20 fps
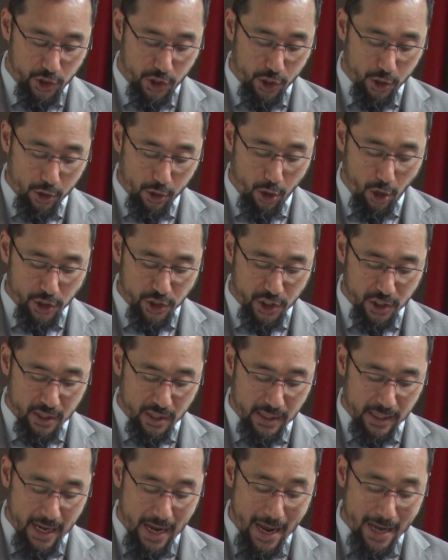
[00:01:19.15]

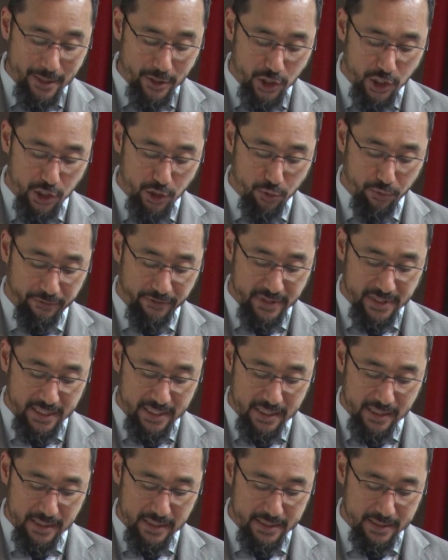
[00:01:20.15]
geological and
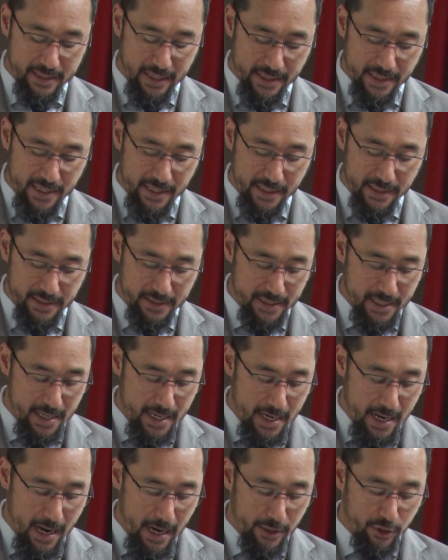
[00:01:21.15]
geophysical studies,
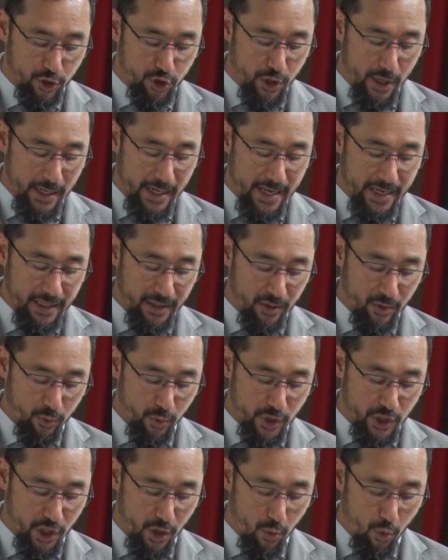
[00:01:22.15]
and drilling,
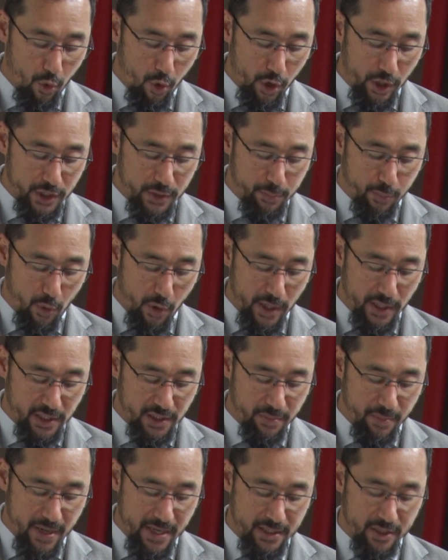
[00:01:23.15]
which awards
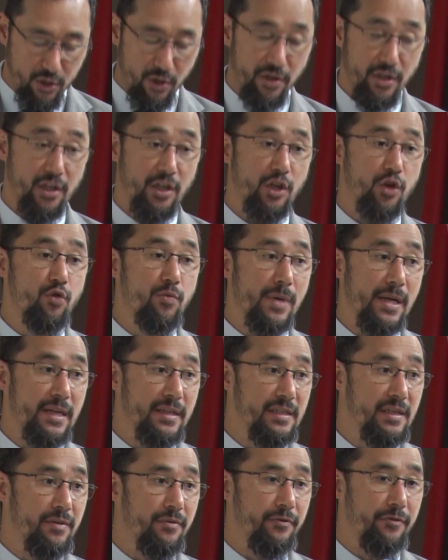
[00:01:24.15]
points based on the
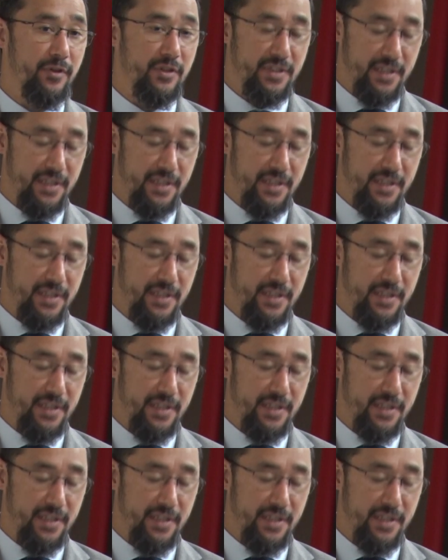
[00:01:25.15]
cumulative